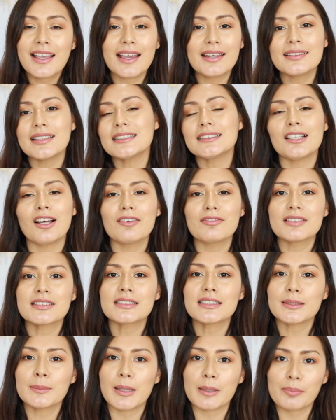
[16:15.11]
And that's
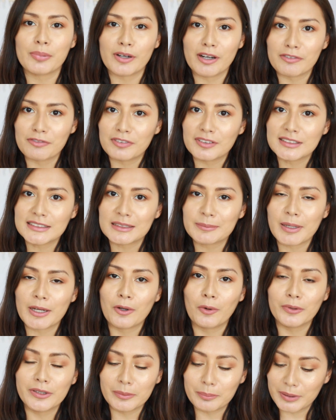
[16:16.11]
obviously my preference and my
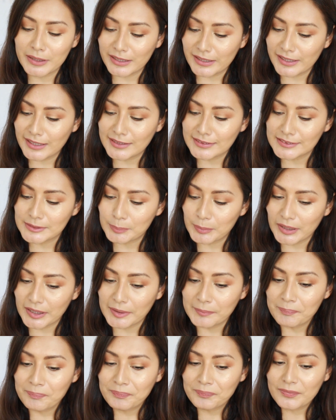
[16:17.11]
own opinions,
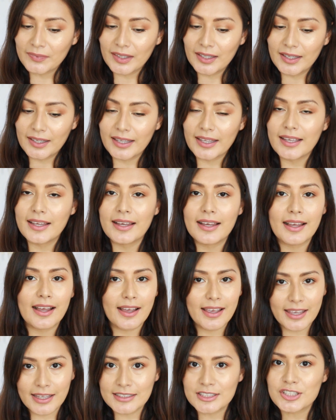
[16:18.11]
but
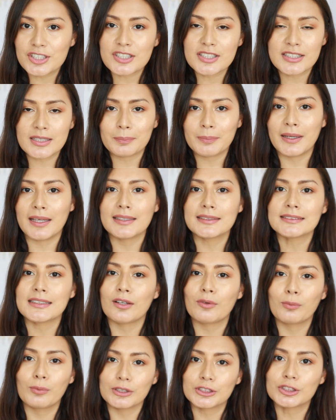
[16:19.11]
it just depends
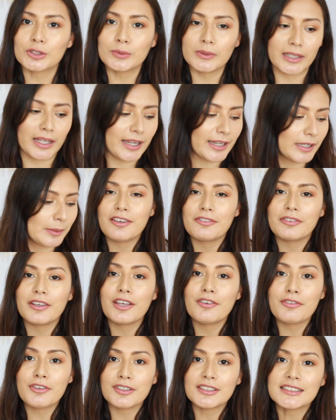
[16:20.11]
on what you like.
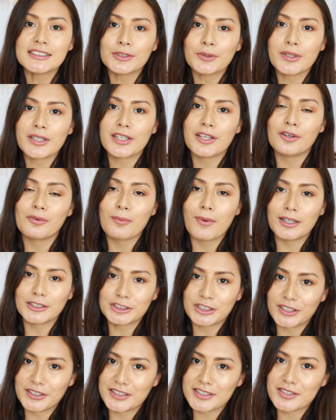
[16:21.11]
If you're still here
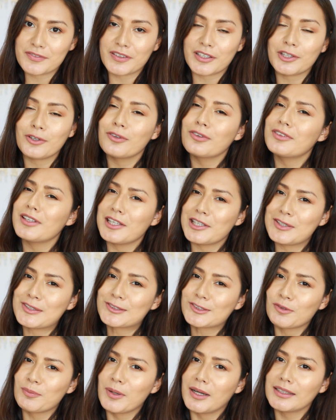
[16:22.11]
watching this video, thank you
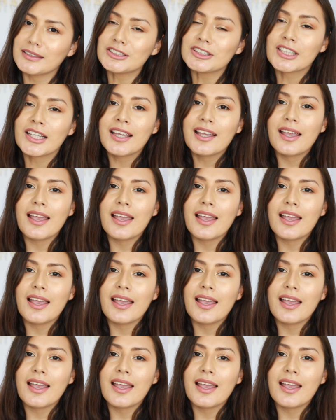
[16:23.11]
so much.